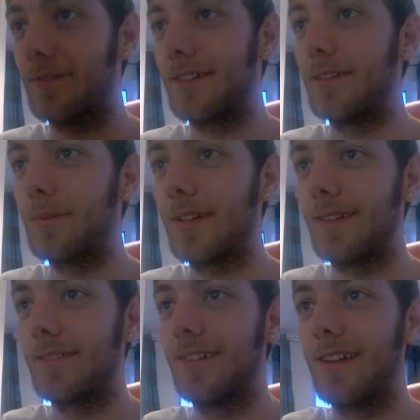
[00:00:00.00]
Right, here we
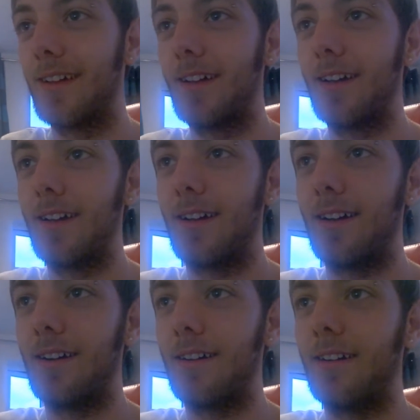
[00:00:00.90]
go.
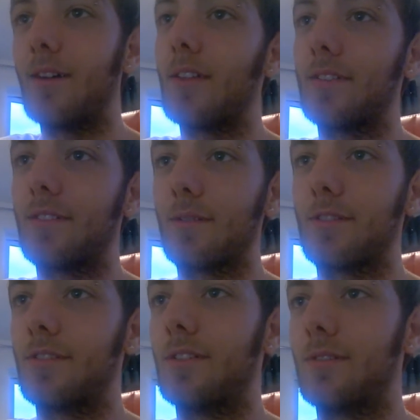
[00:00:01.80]
Oh, that's the
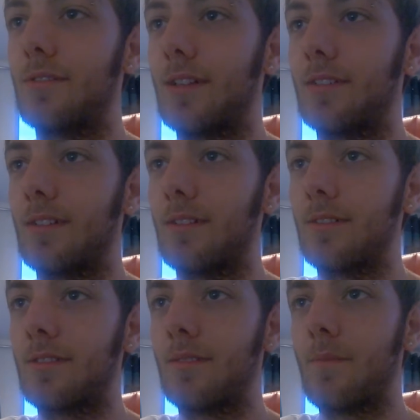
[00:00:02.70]
question. I'll do that to
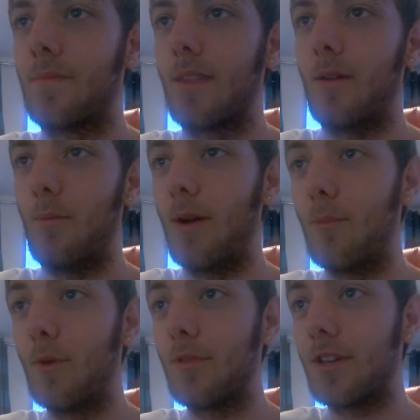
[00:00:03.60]
last. When
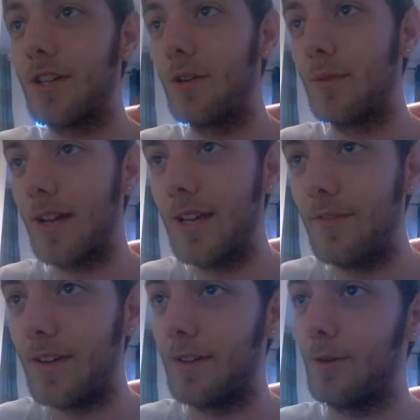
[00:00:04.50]
will the Q&A
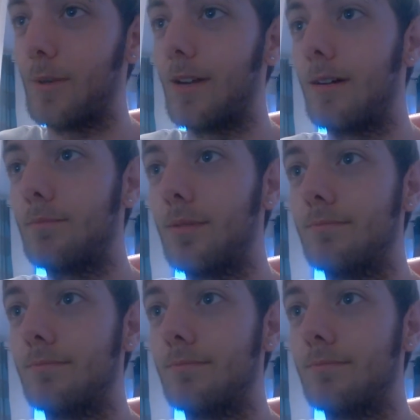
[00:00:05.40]
video be up?